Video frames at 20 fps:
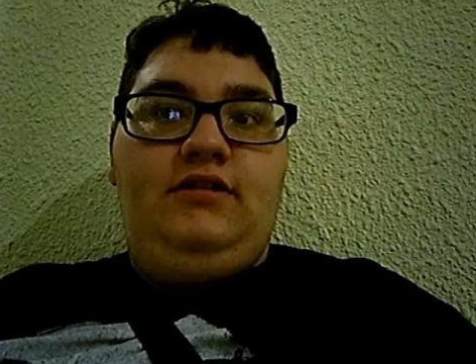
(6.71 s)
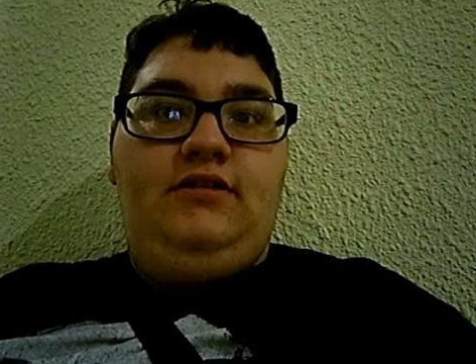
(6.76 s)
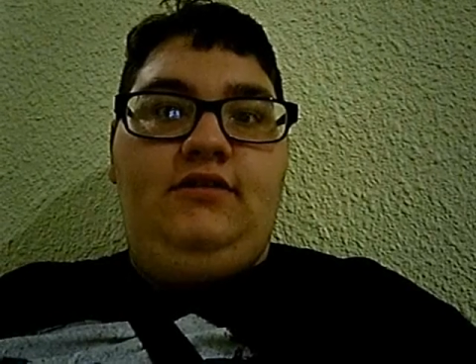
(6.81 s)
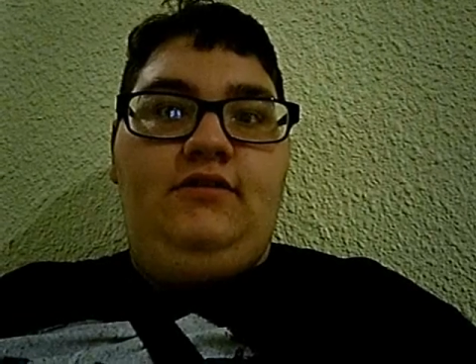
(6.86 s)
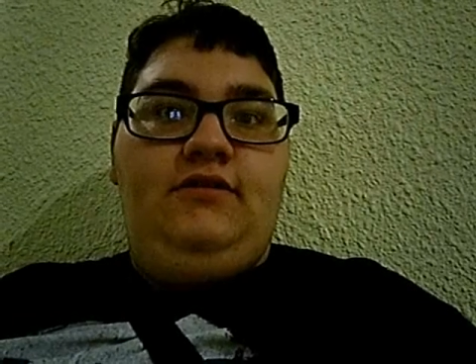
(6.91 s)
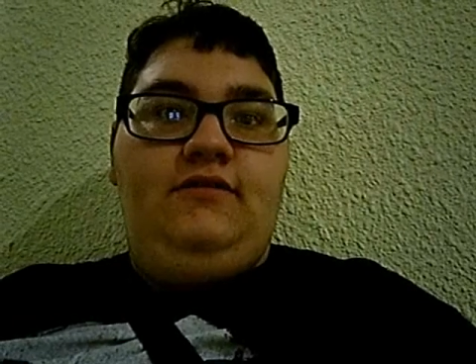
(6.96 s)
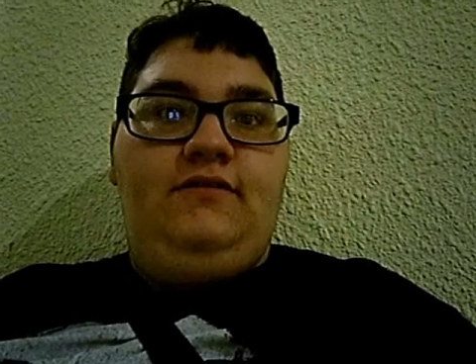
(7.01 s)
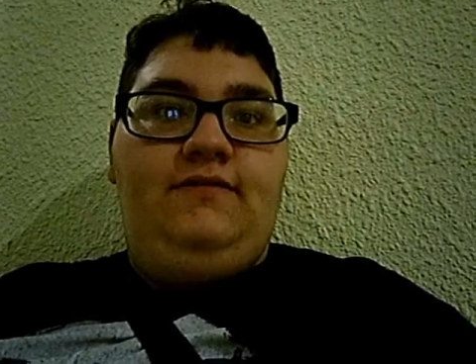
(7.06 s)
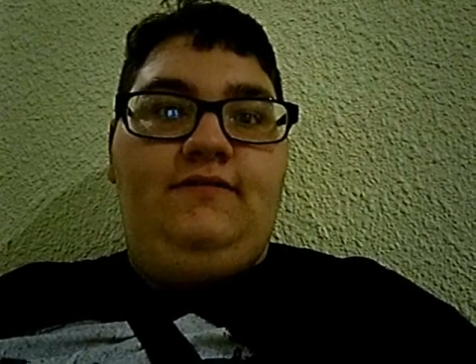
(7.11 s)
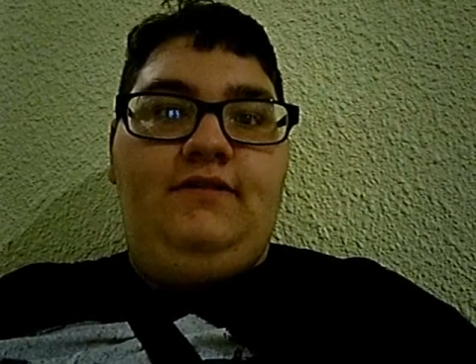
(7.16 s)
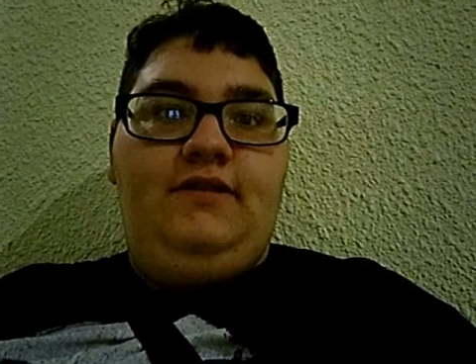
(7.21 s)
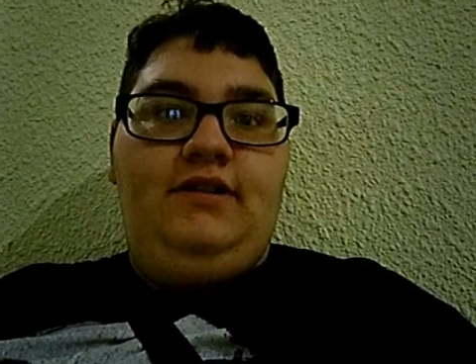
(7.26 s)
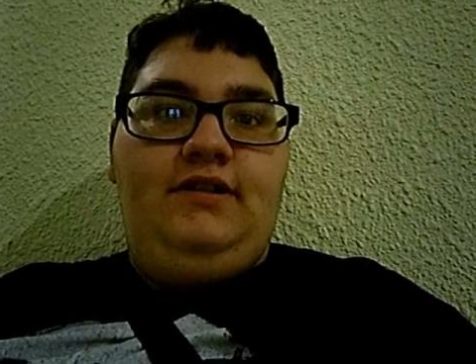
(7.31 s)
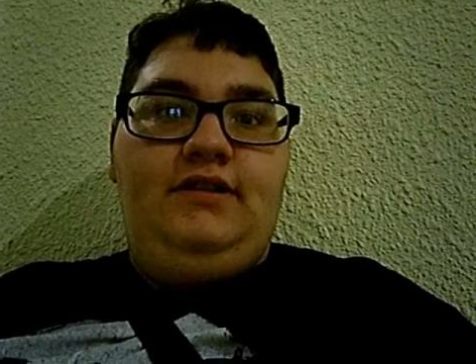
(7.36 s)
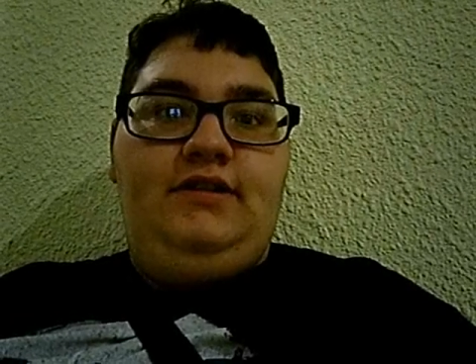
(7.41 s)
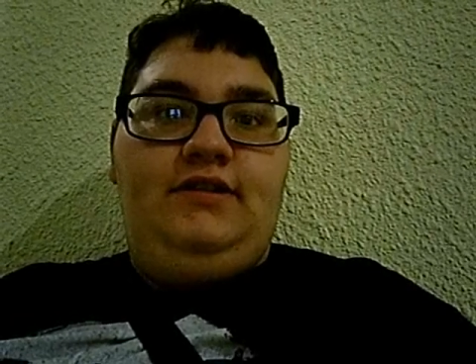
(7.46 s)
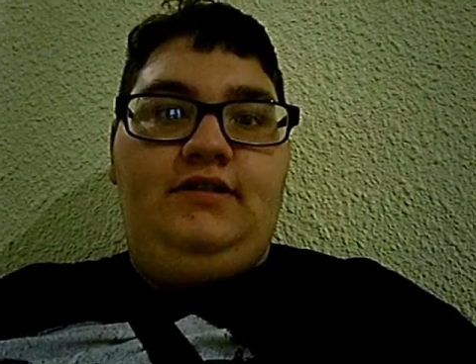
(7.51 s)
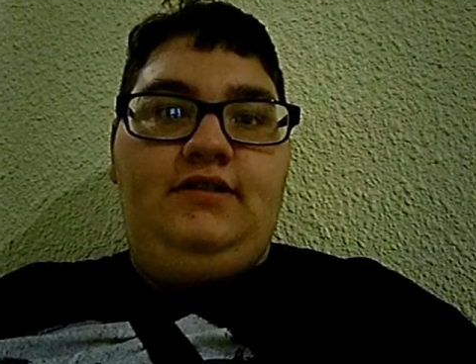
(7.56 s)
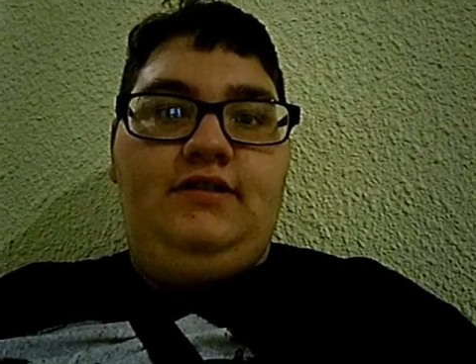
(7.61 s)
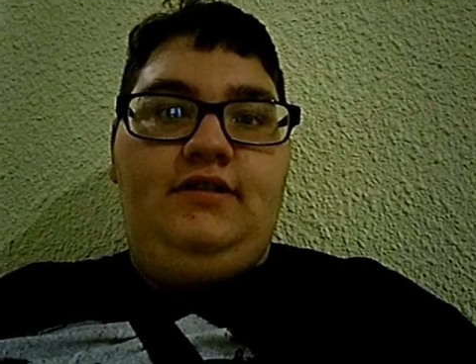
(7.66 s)
Nerds
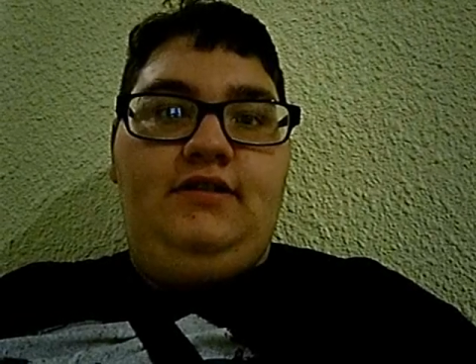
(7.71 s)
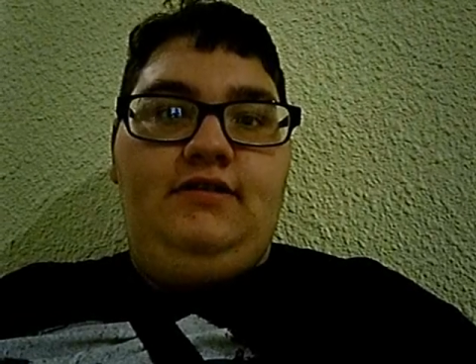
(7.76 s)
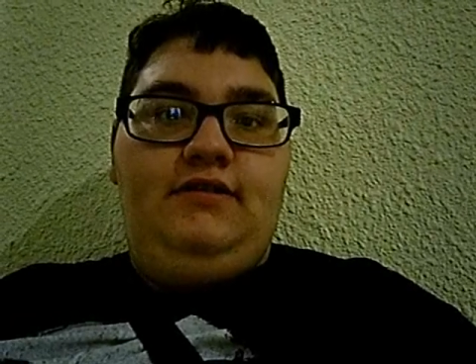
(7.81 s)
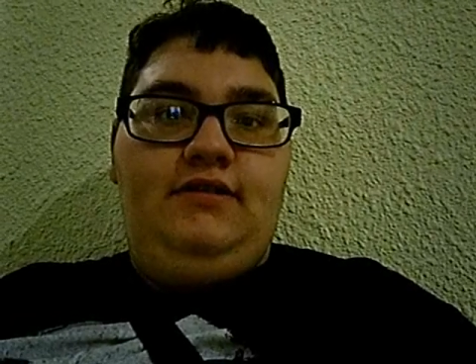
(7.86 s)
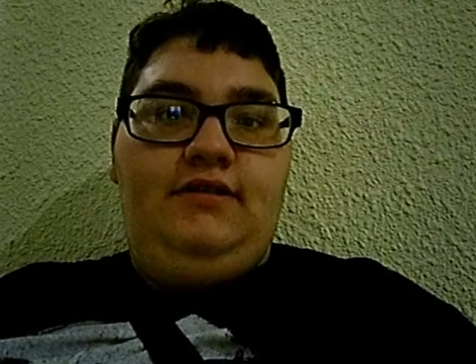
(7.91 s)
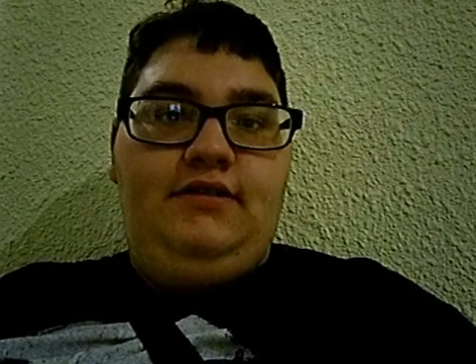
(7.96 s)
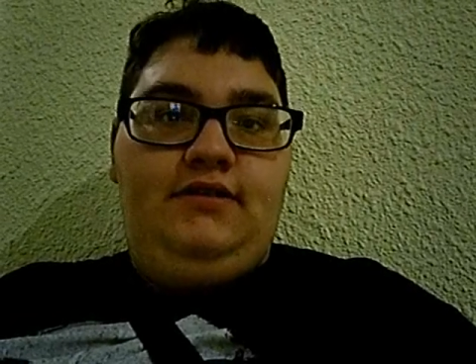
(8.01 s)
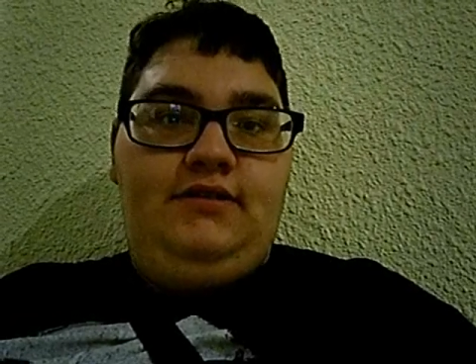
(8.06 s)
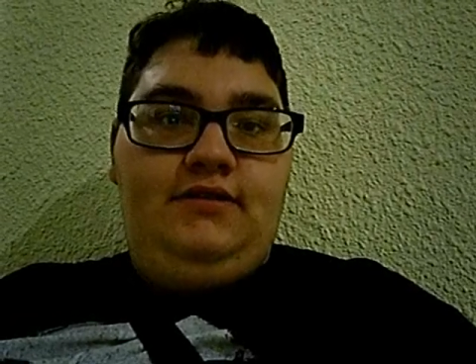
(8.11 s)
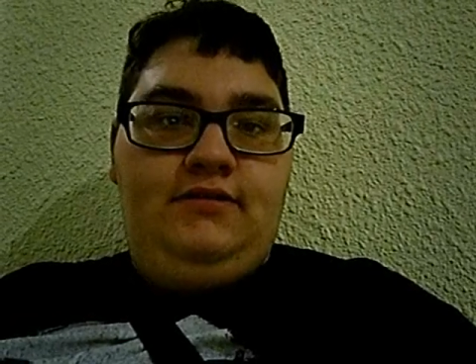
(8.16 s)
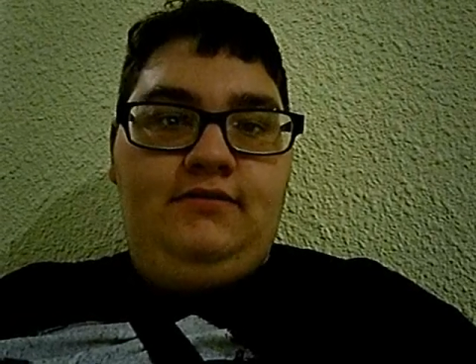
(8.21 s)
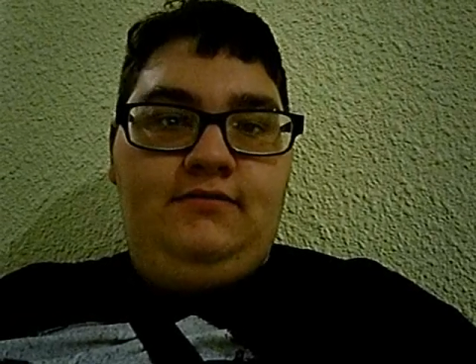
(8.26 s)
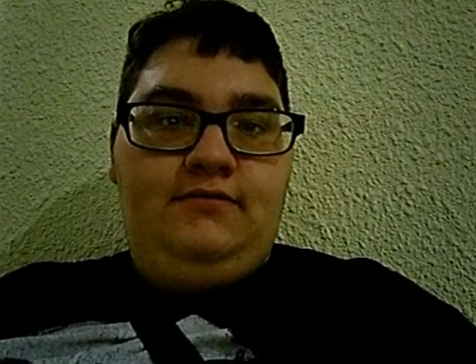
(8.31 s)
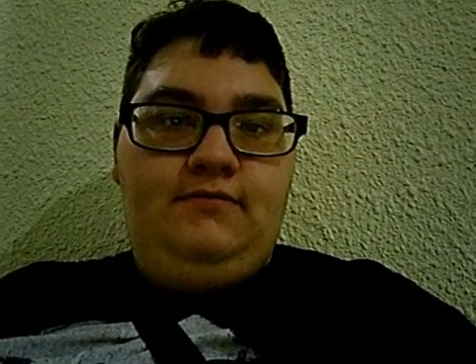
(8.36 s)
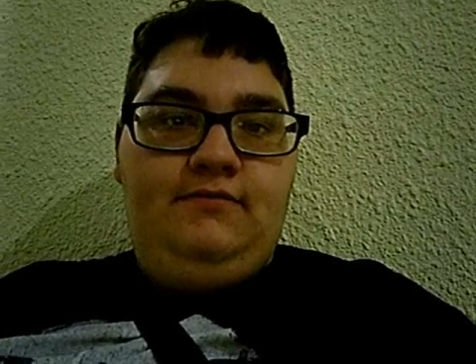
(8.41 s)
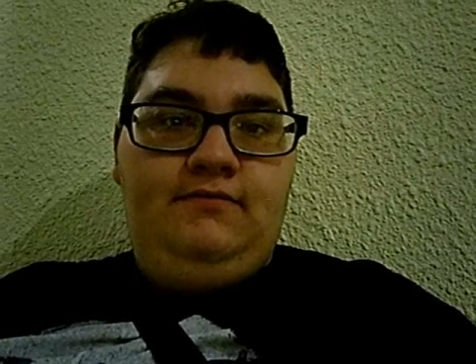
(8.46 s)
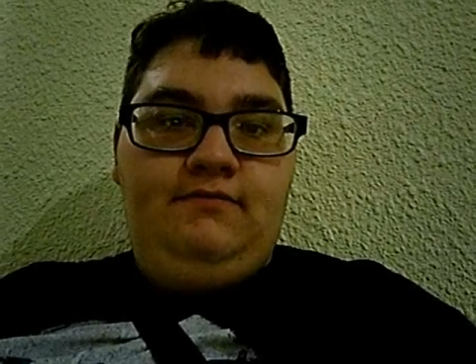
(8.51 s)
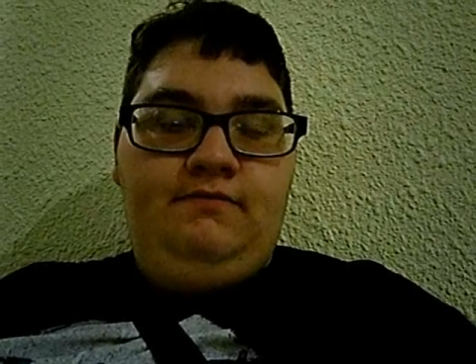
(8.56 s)
by Terror.